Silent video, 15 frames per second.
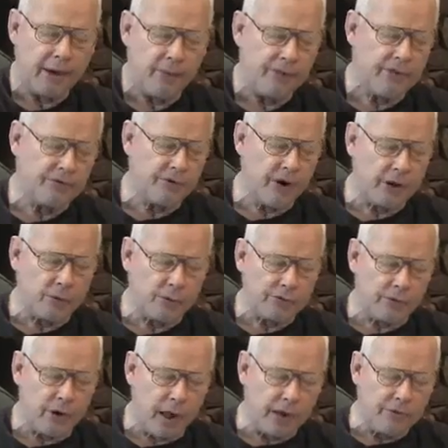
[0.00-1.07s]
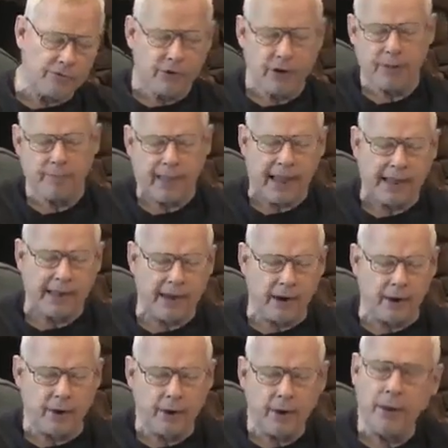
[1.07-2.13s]
then when the shuttle was launched to come back
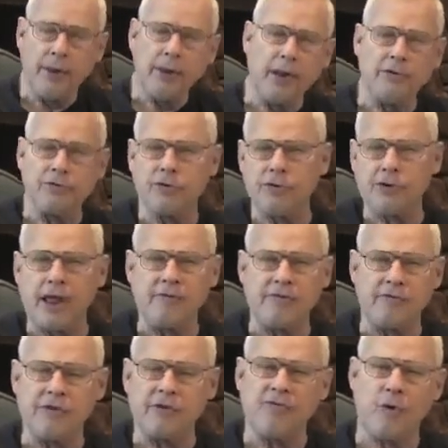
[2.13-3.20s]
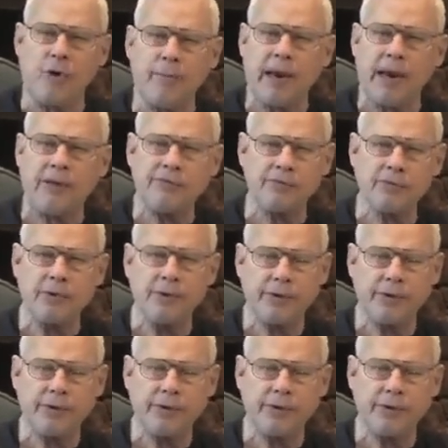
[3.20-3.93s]
here, it should take 54 minutes